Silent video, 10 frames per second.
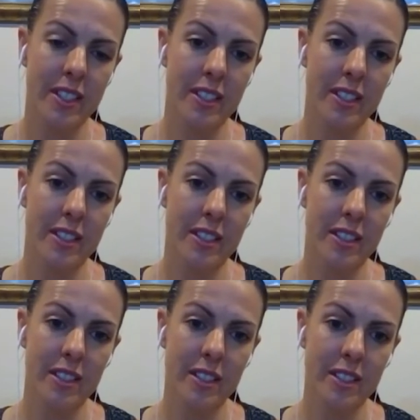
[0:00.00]

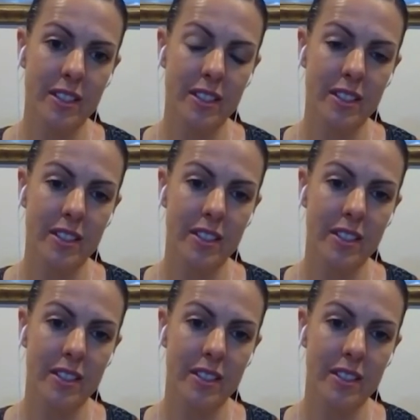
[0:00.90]

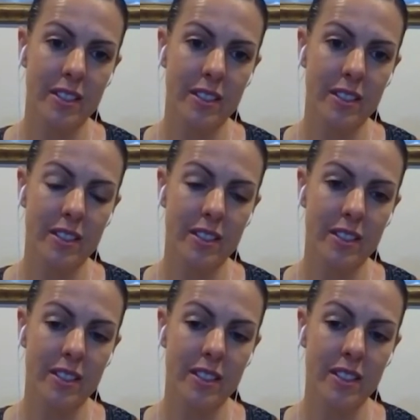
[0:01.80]

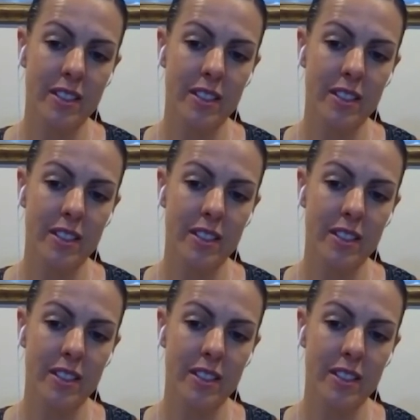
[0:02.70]
(silent)